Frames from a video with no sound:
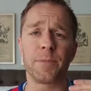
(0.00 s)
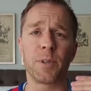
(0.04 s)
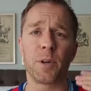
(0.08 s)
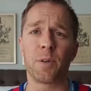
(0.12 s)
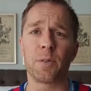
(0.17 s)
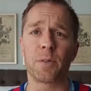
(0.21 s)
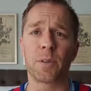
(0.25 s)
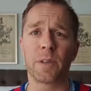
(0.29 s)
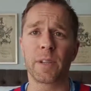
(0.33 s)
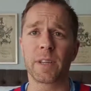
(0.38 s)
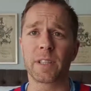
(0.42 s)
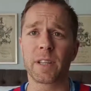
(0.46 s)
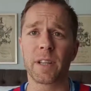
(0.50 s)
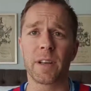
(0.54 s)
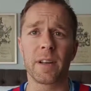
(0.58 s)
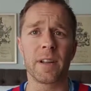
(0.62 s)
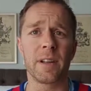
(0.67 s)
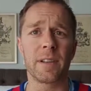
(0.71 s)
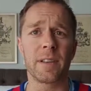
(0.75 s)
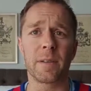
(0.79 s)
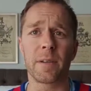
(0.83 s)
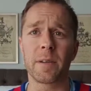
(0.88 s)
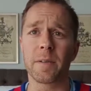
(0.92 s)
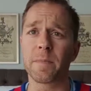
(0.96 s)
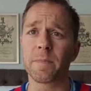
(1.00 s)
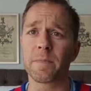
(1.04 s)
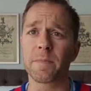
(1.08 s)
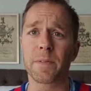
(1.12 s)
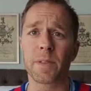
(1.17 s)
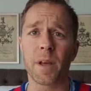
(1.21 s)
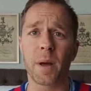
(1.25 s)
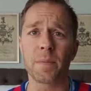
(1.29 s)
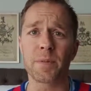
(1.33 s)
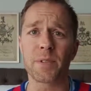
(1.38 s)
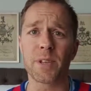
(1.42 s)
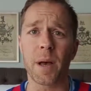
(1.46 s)
click the
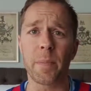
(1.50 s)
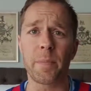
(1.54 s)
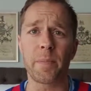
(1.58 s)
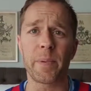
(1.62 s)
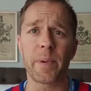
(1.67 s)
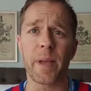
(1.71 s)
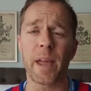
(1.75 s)
thumbs up